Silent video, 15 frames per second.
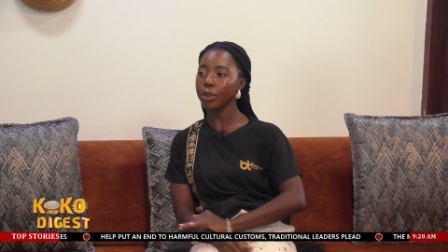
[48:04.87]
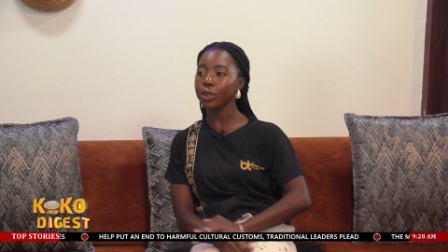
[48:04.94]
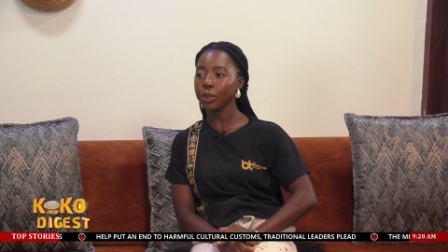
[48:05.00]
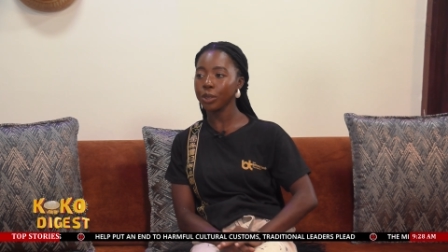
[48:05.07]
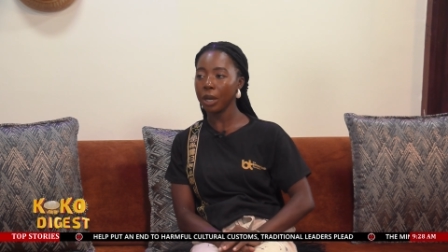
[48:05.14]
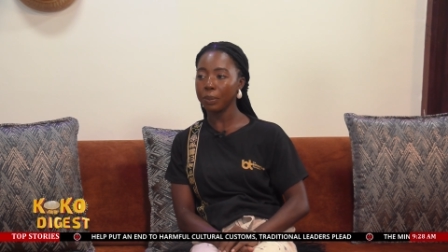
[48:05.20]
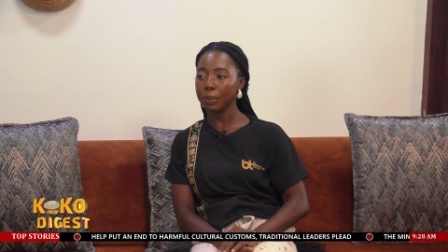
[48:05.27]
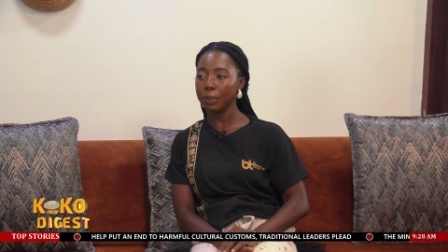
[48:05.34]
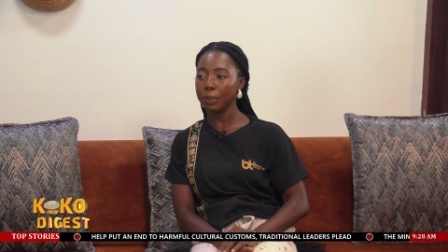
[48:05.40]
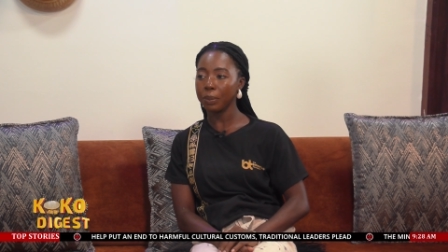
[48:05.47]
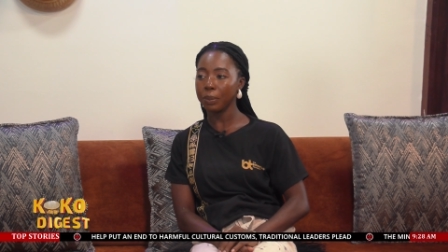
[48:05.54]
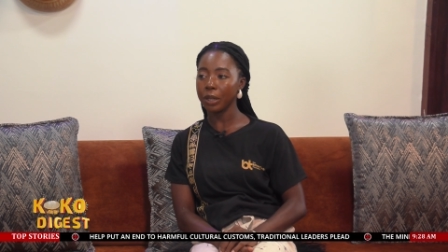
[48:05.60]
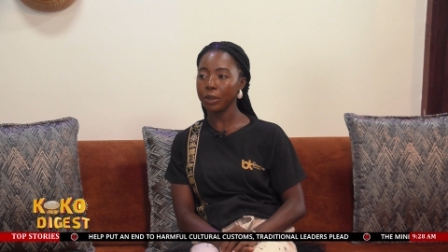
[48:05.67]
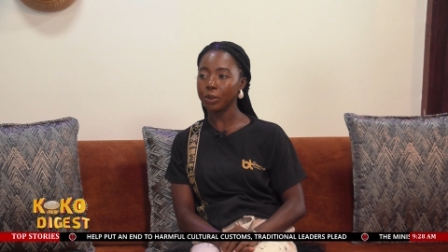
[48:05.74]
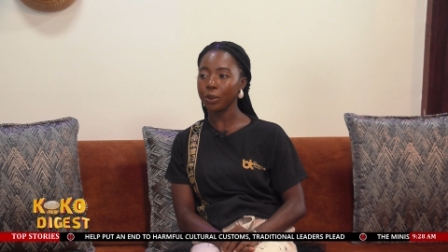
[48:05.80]
He said oh. they don't
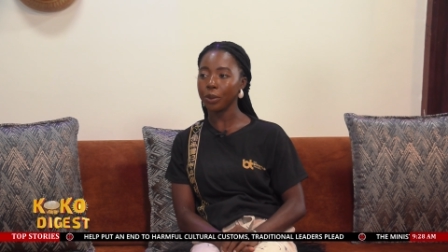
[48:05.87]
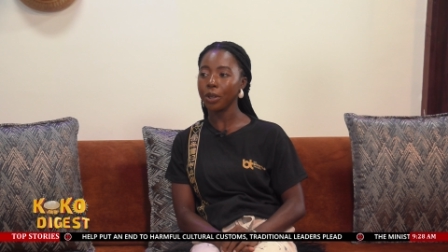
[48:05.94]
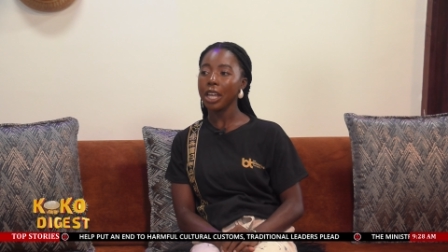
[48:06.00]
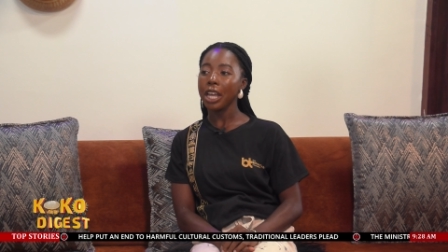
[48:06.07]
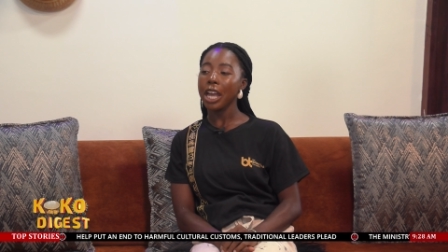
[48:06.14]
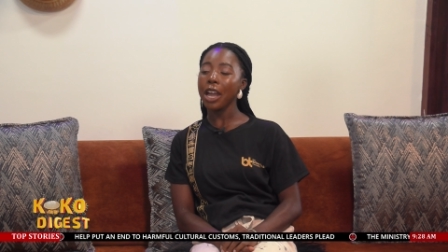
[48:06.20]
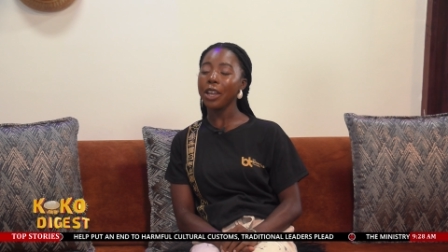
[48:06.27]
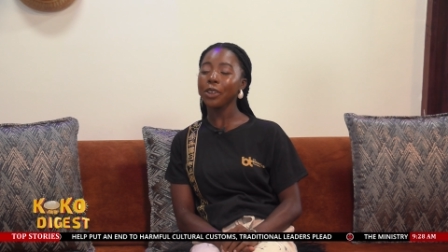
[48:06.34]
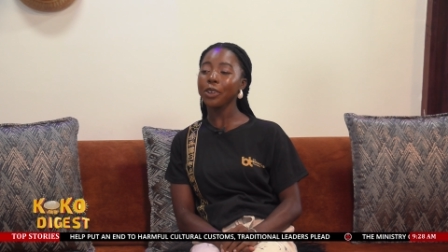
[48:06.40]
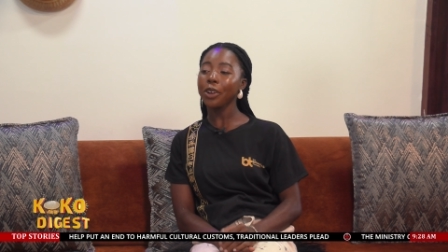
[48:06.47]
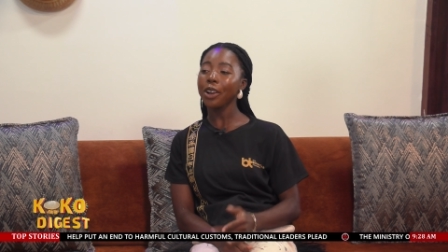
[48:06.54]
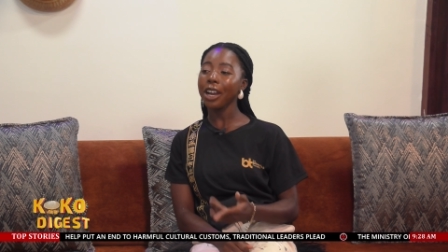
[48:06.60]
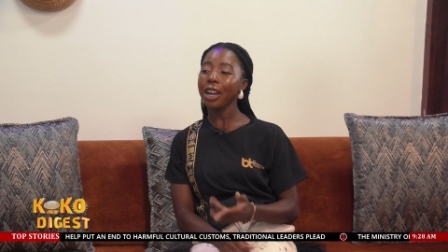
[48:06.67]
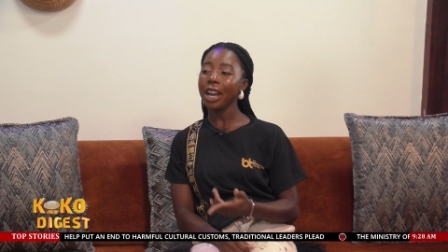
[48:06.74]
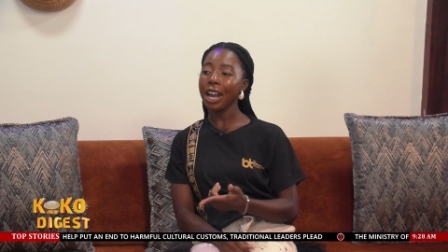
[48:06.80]
show up at all.
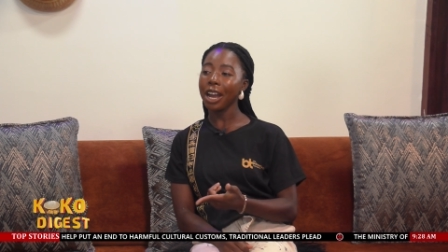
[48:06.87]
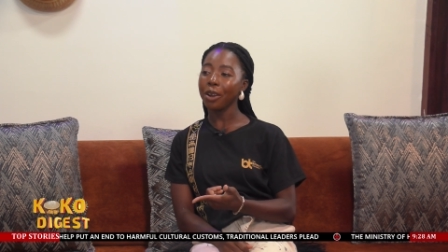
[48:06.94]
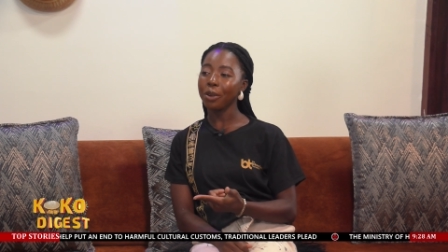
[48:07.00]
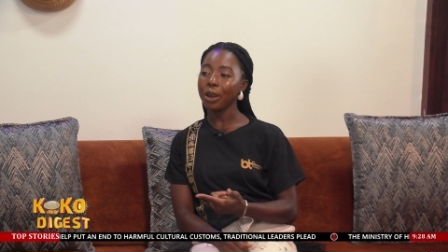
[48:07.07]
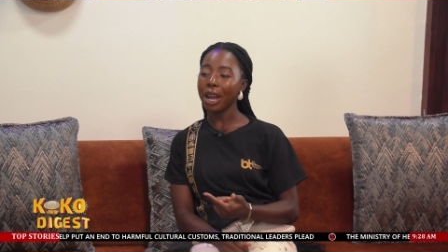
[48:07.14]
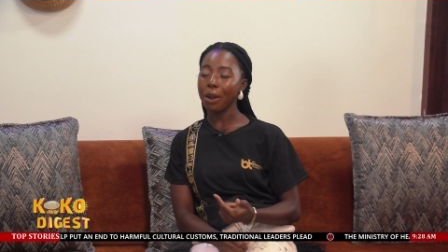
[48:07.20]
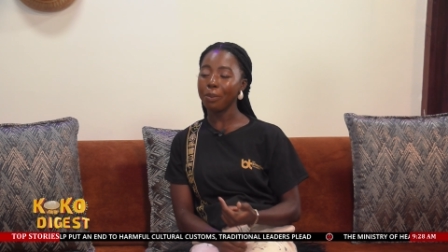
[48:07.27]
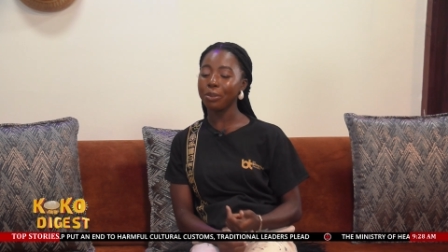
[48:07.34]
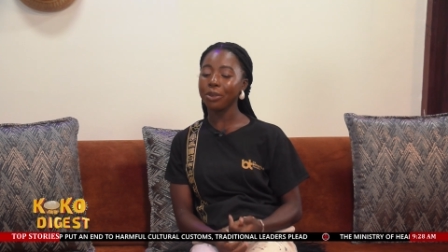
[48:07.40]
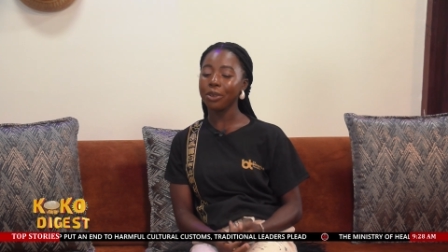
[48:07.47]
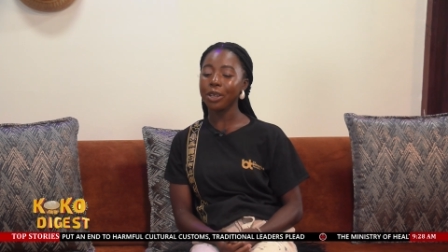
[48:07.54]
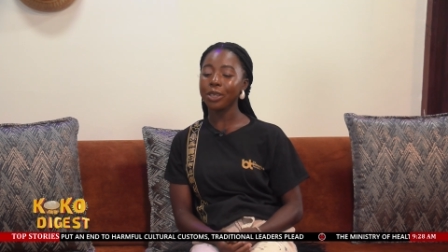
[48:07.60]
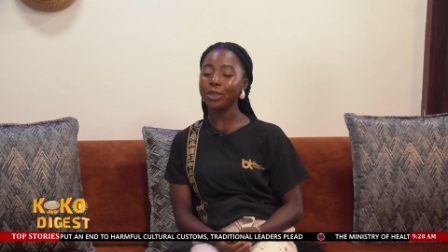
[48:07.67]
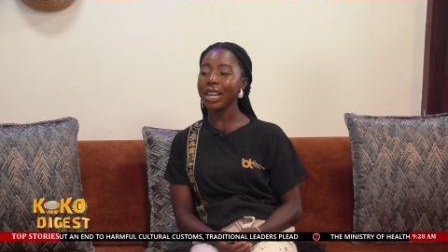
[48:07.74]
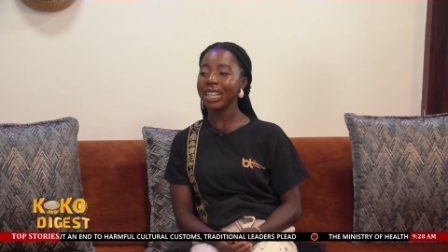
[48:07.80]
And you know how our
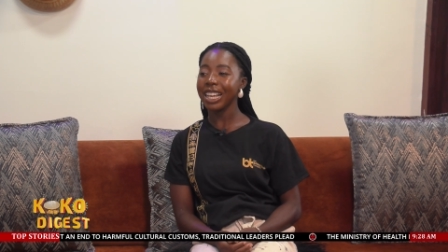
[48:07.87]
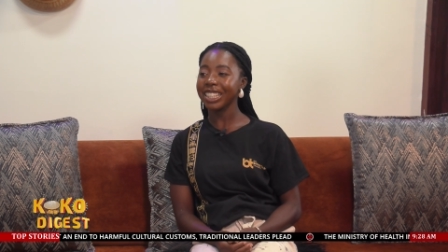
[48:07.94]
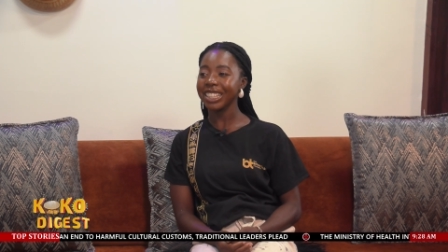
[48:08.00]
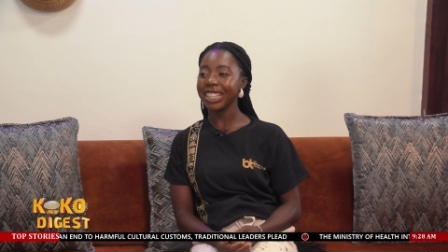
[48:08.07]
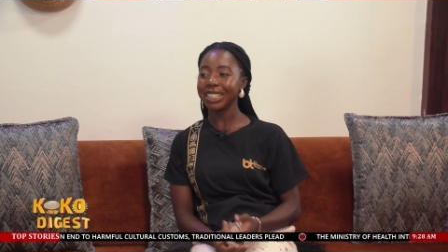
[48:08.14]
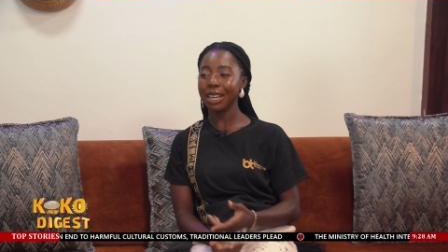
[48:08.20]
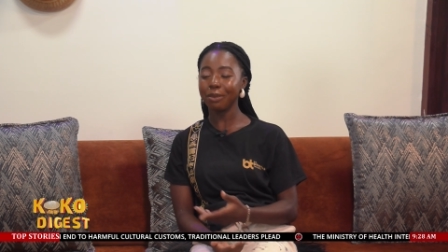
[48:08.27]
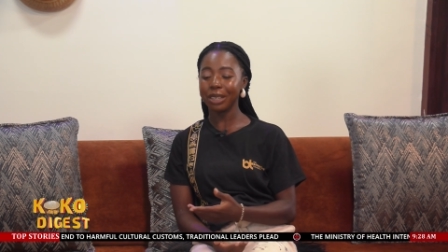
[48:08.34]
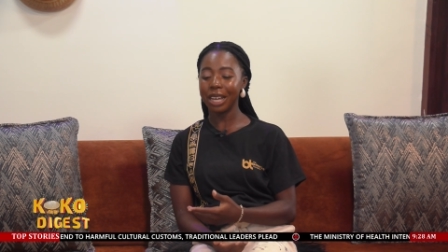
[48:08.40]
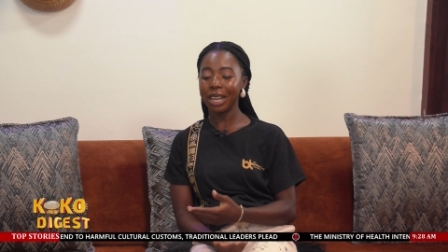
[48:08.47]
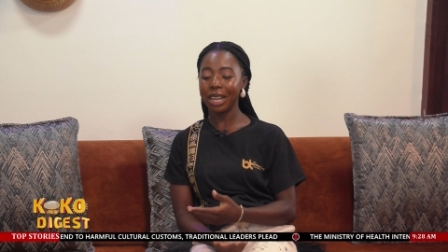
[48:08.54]
periods were in SHS?